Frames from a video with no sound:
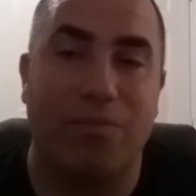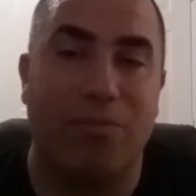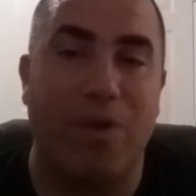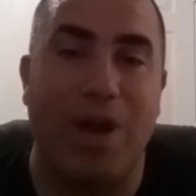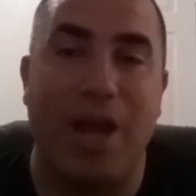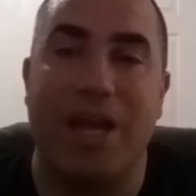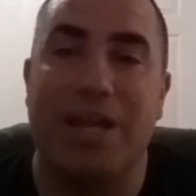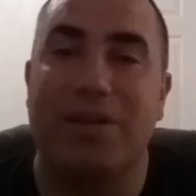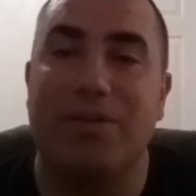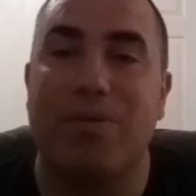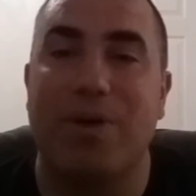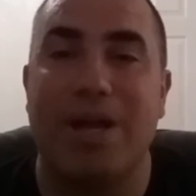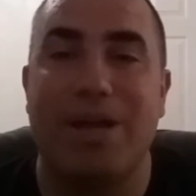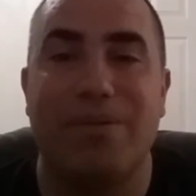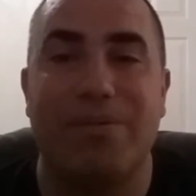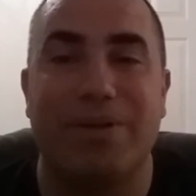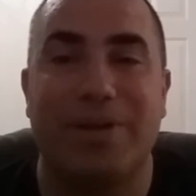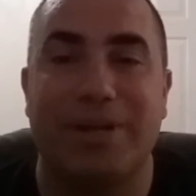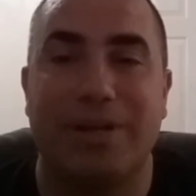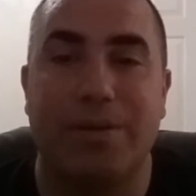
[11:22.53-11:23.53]

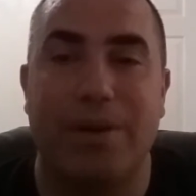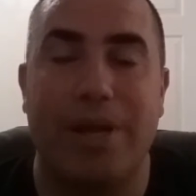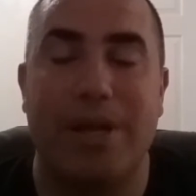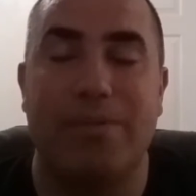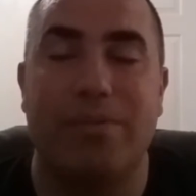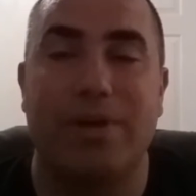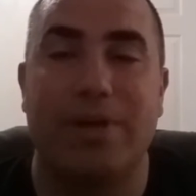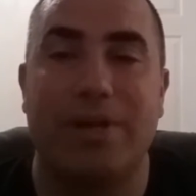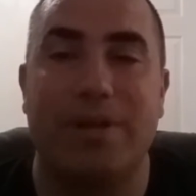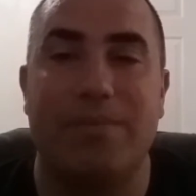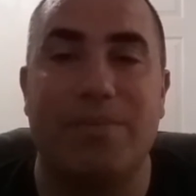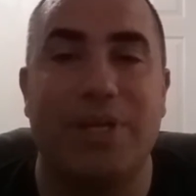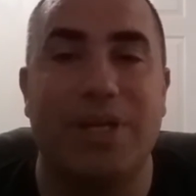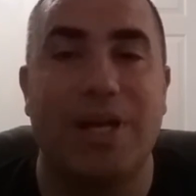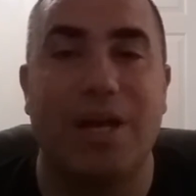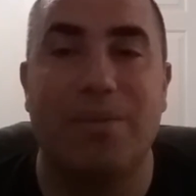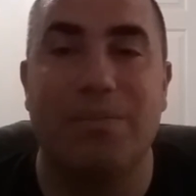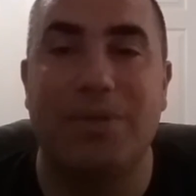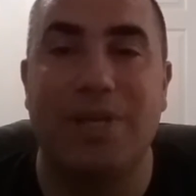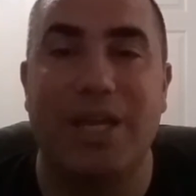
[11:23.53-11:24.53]
Greywind and
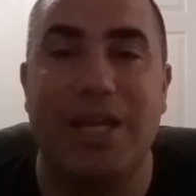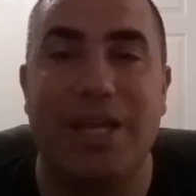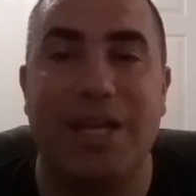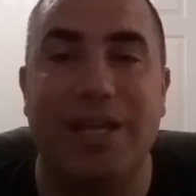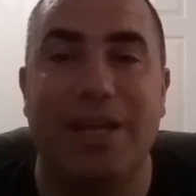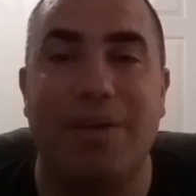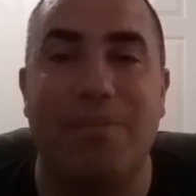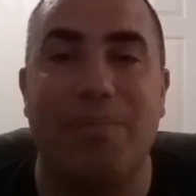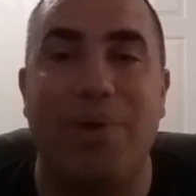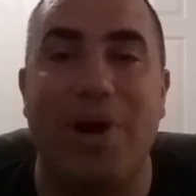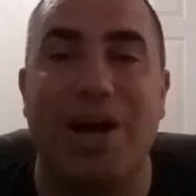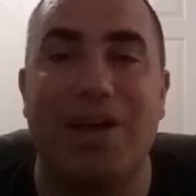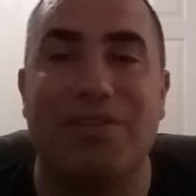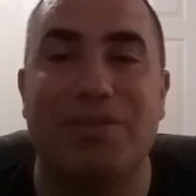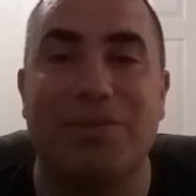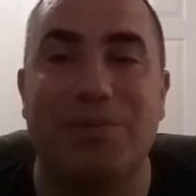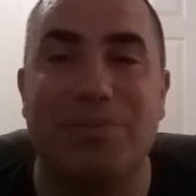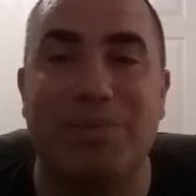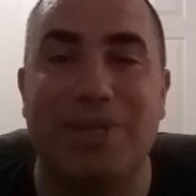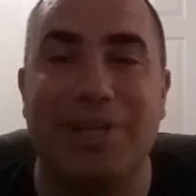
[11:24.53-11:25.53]
become king, and
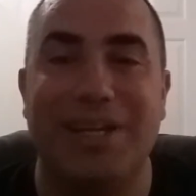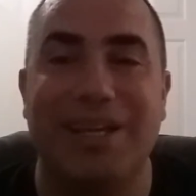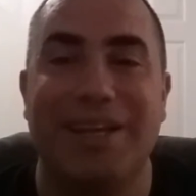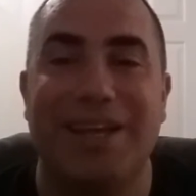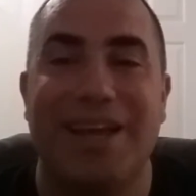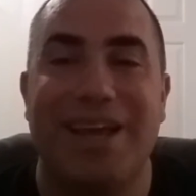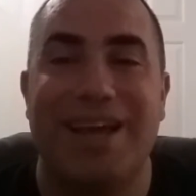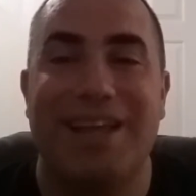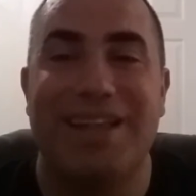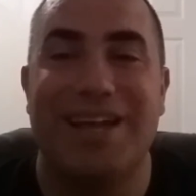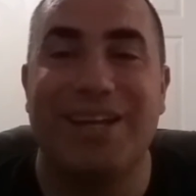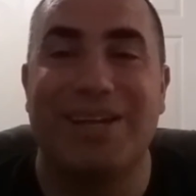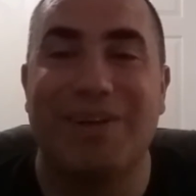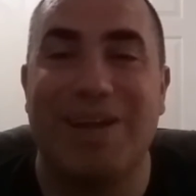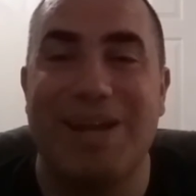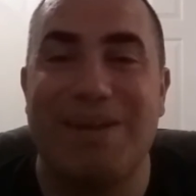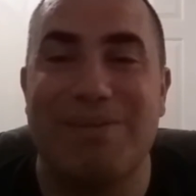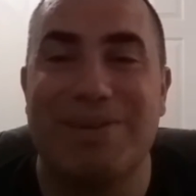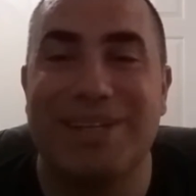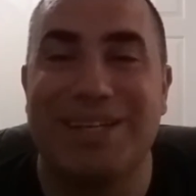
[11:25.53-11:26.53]
possibly that
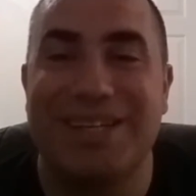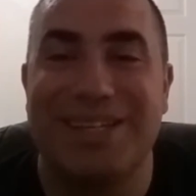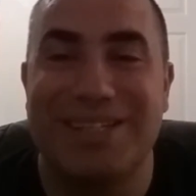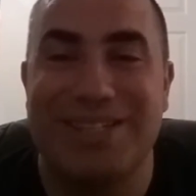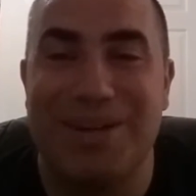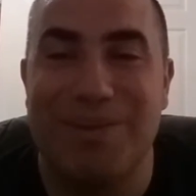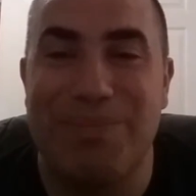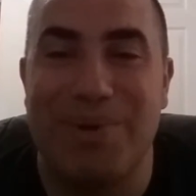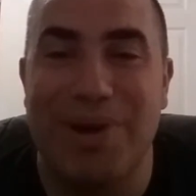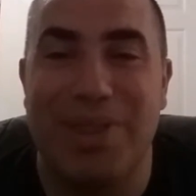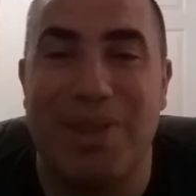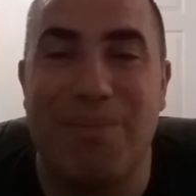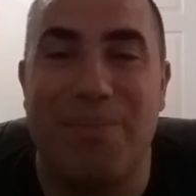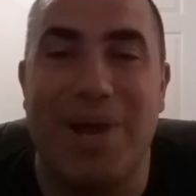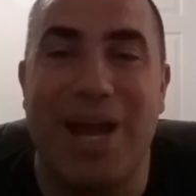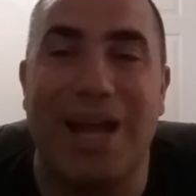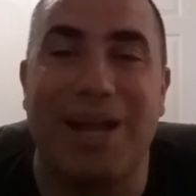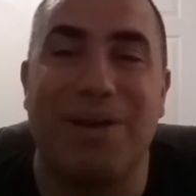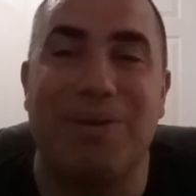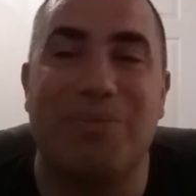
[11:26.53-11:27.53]
Greywind could jump on the
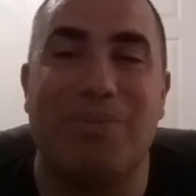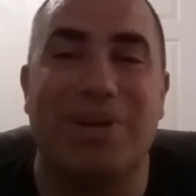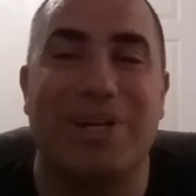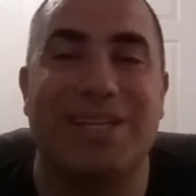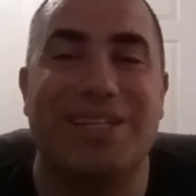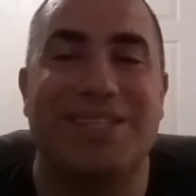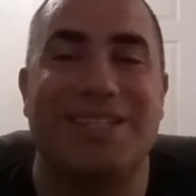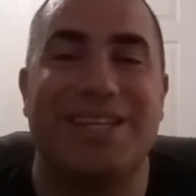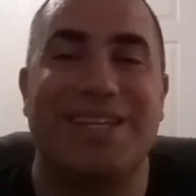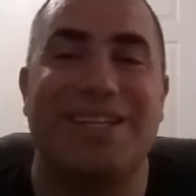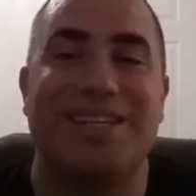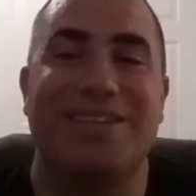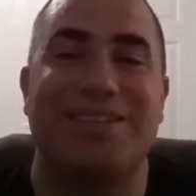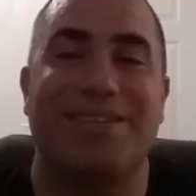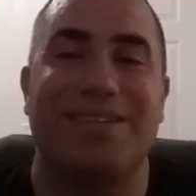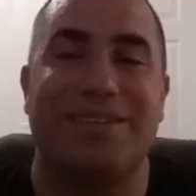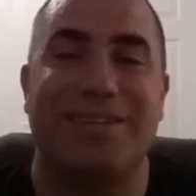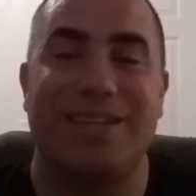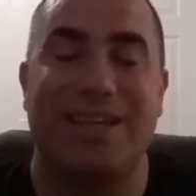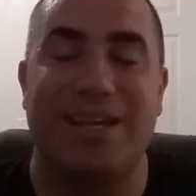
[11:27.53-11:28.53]
back of one of
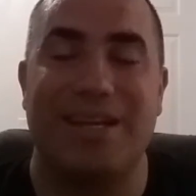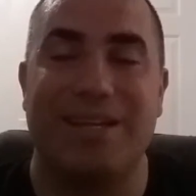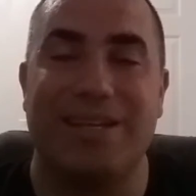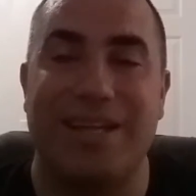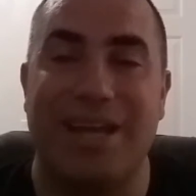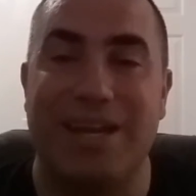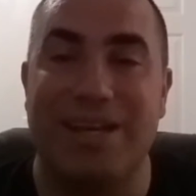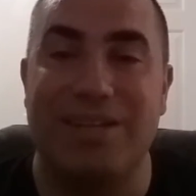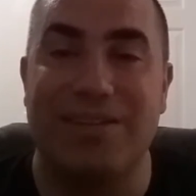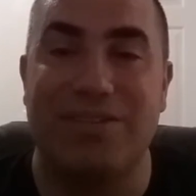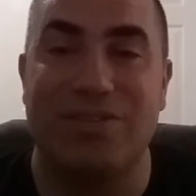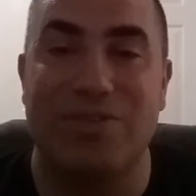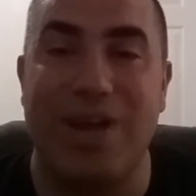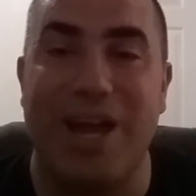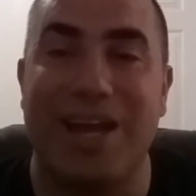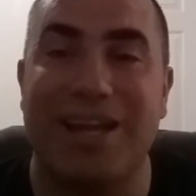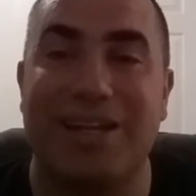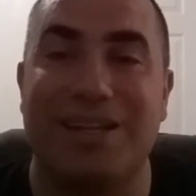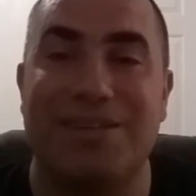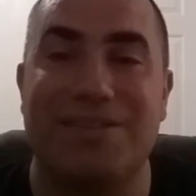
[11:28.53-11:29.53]
Dany's
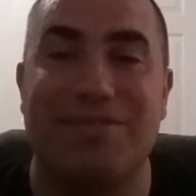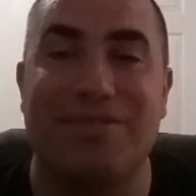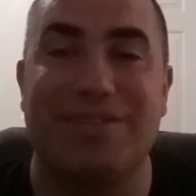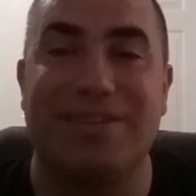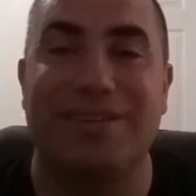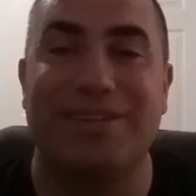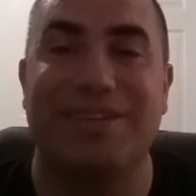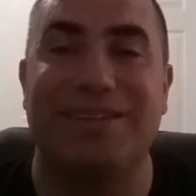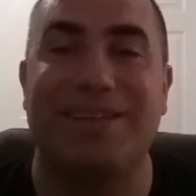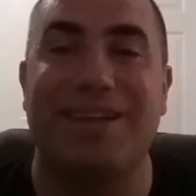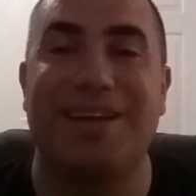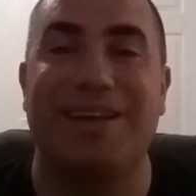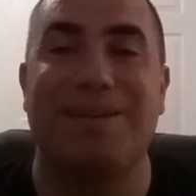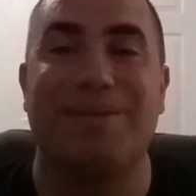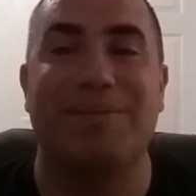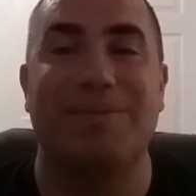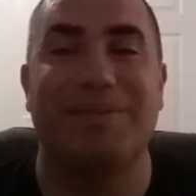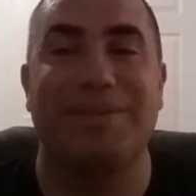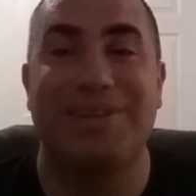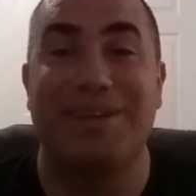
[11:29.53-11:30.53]
dragons
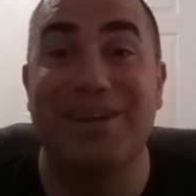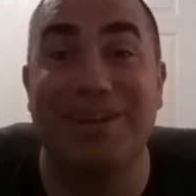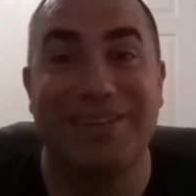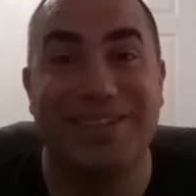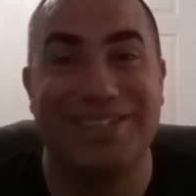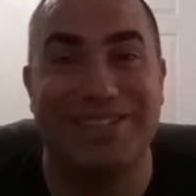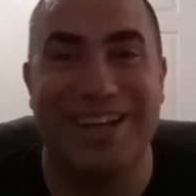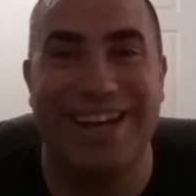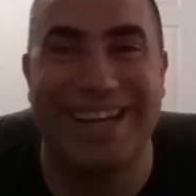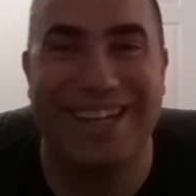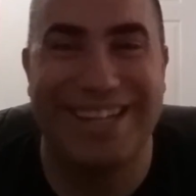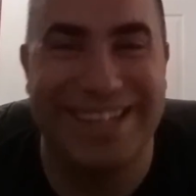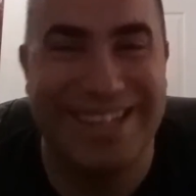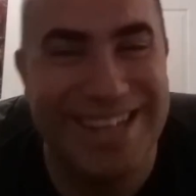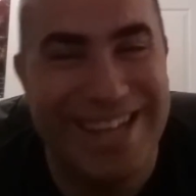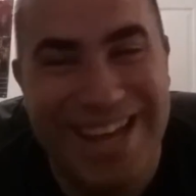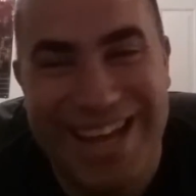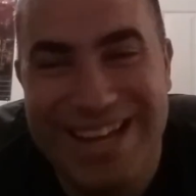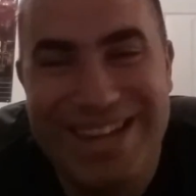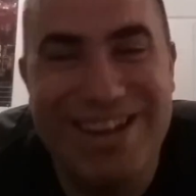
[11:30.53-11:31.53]
and kill the dragon.
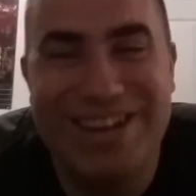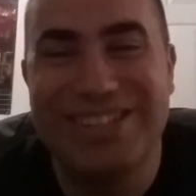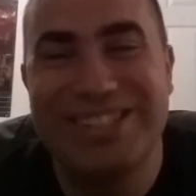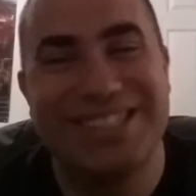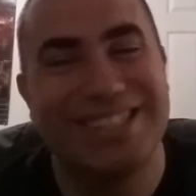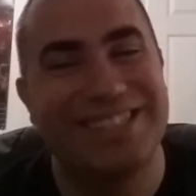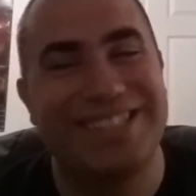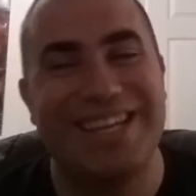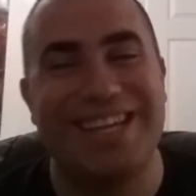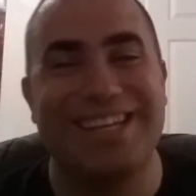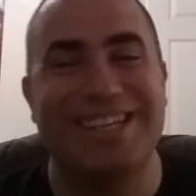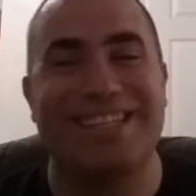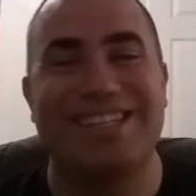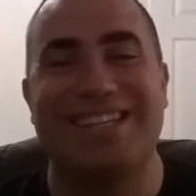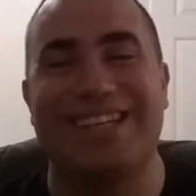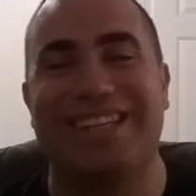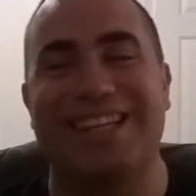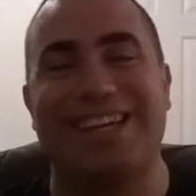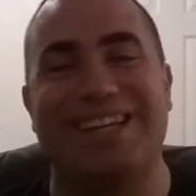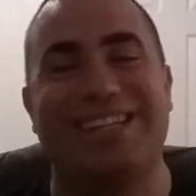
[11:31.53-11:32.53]
You know, just thinking
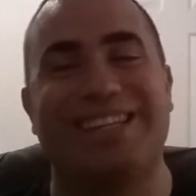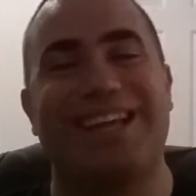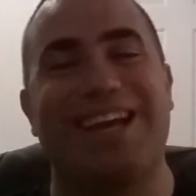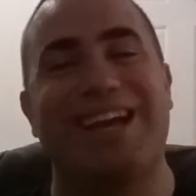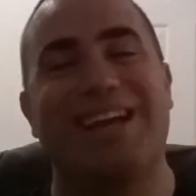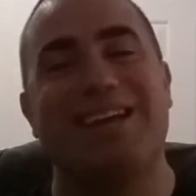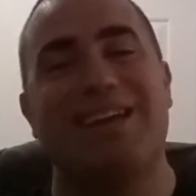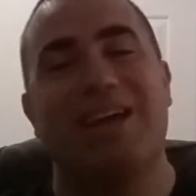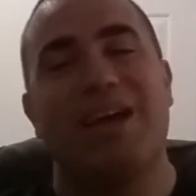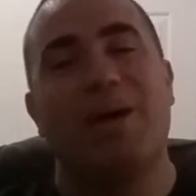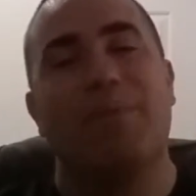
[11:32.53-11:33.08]
shit like that.